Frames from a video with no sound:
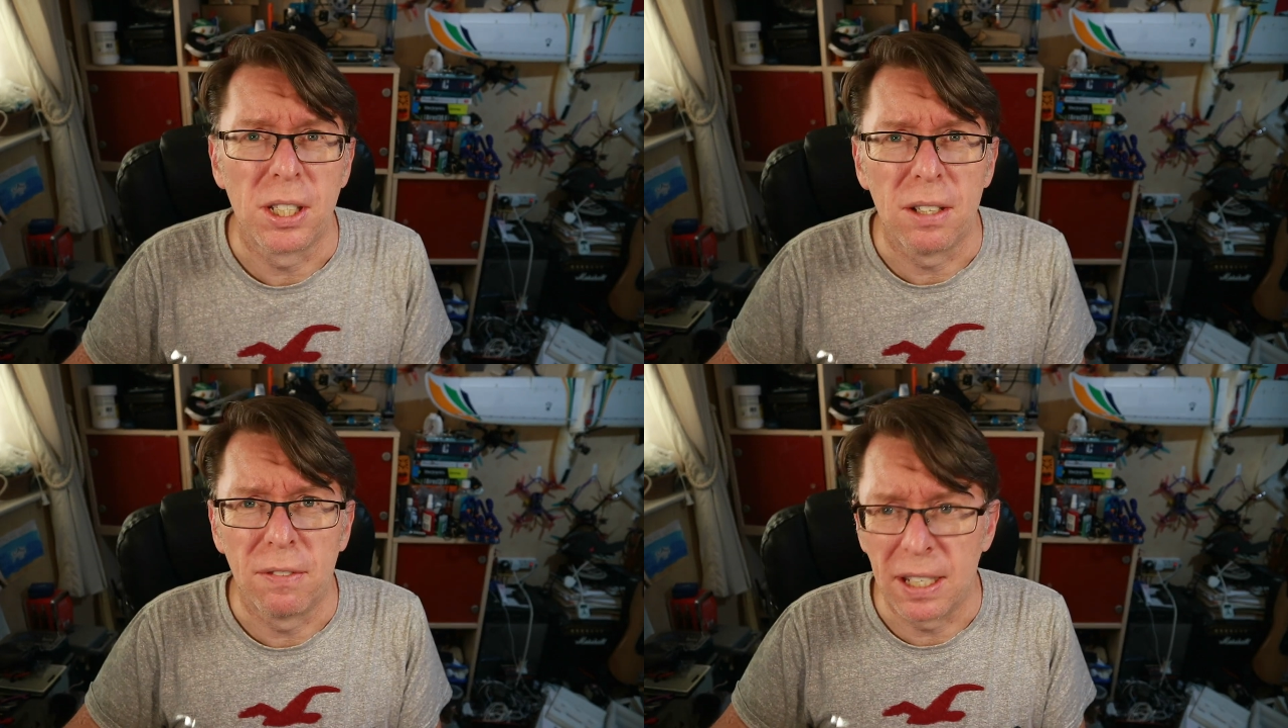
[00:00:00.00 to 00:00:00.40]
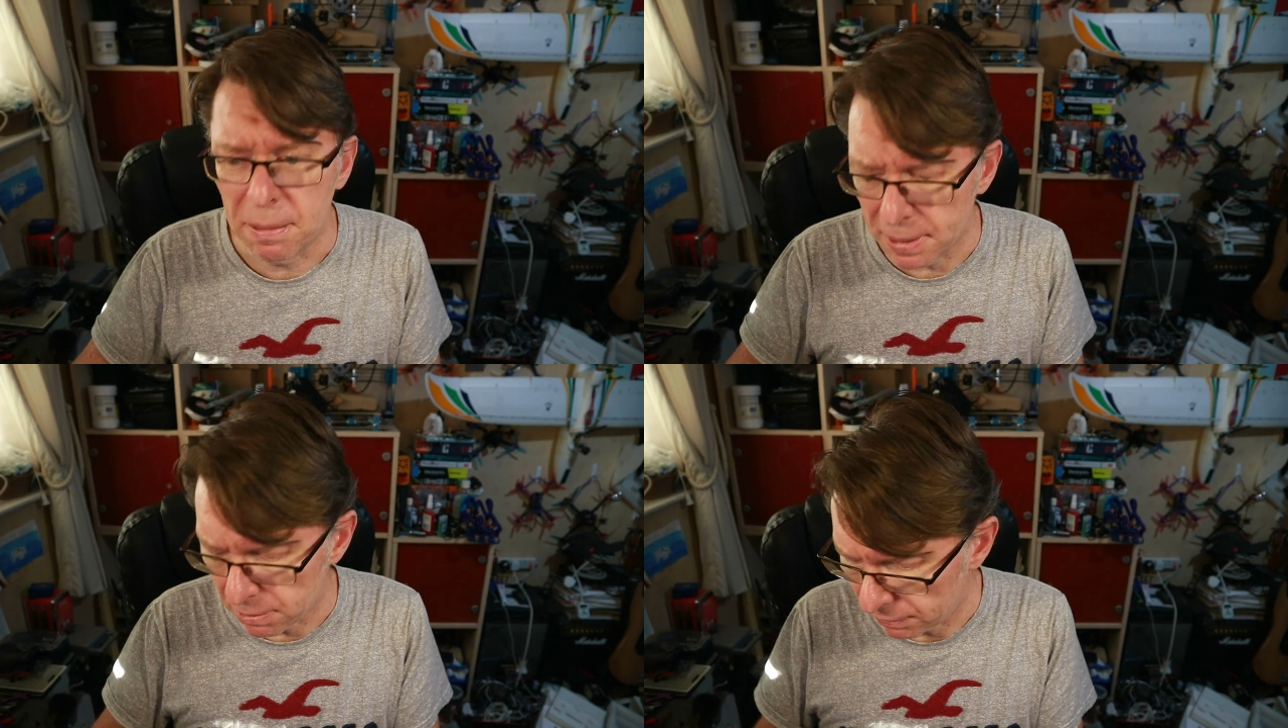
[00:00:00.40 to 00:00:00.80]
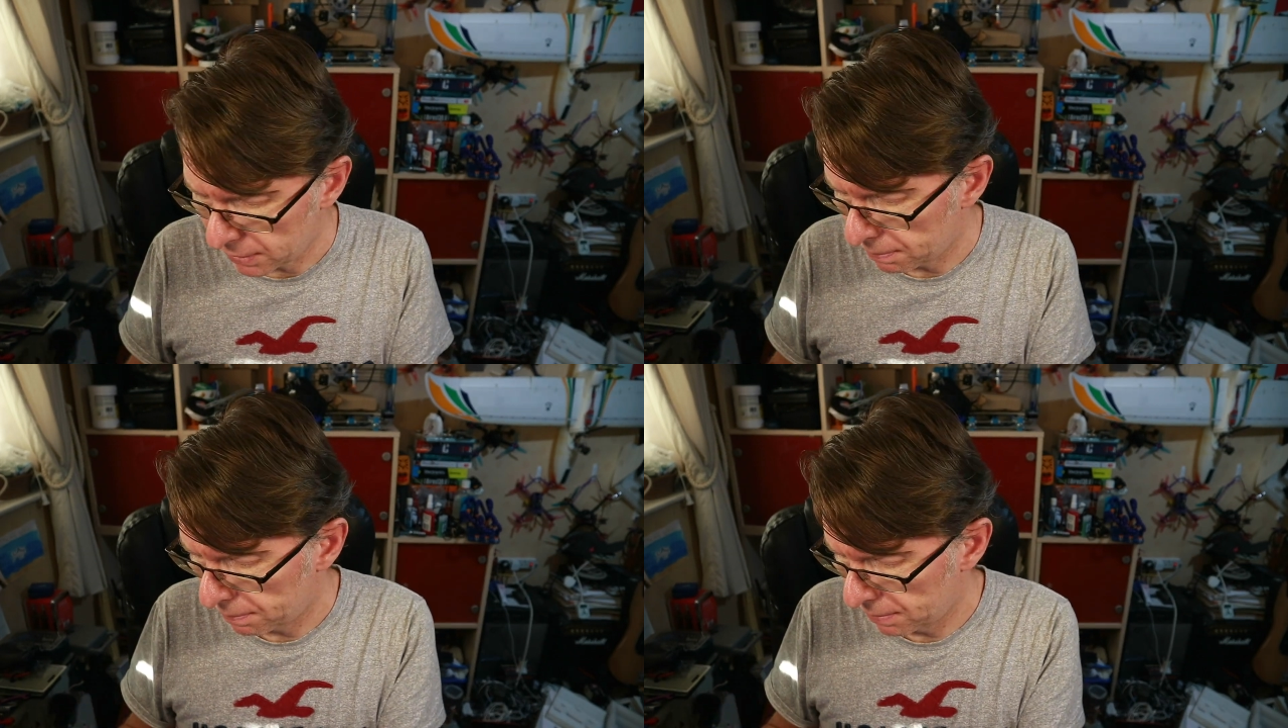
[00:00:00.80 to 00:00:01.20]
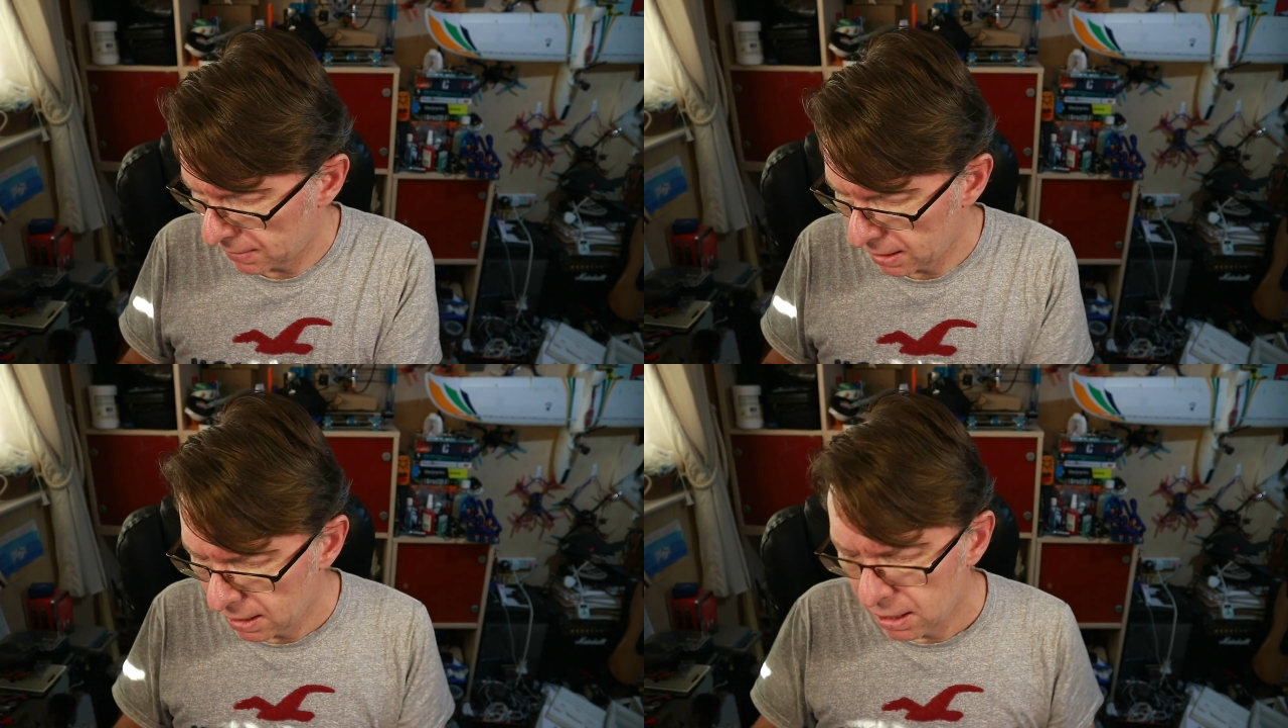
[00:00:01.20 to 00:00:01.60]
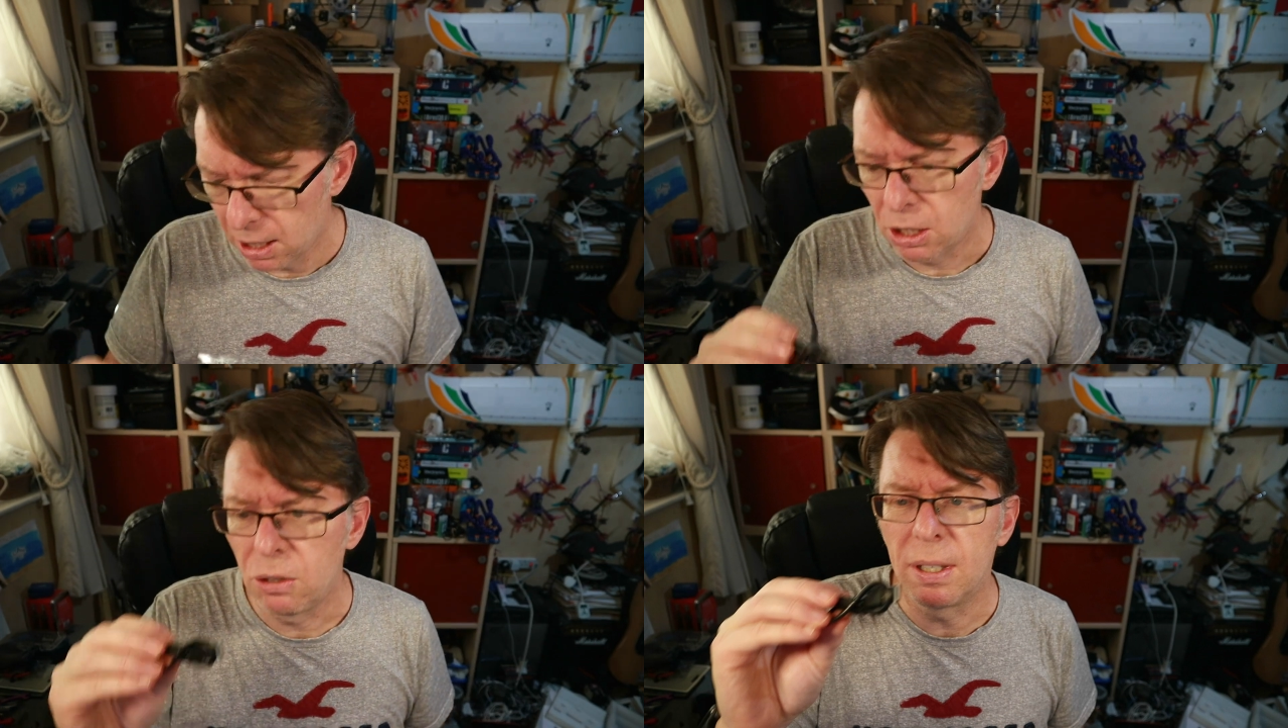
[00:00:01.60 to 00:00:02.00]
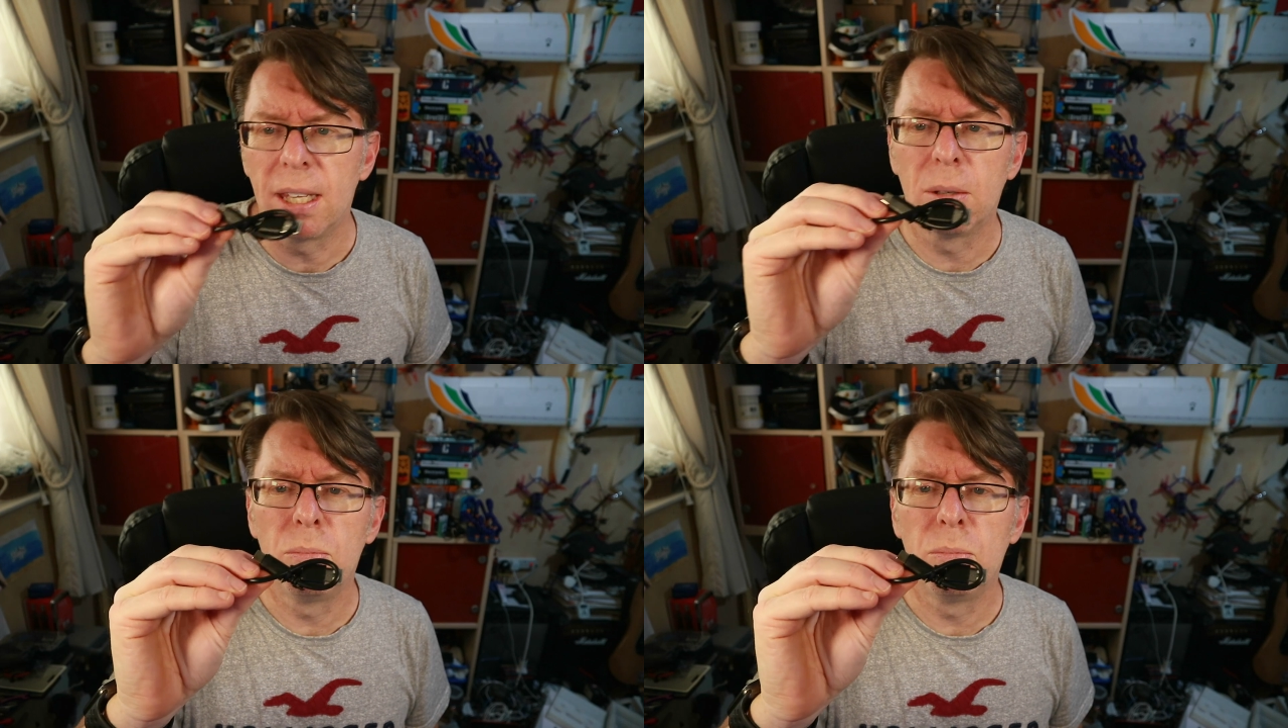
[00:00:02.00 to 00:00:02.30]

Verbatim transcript: start fiddling about with it. You get the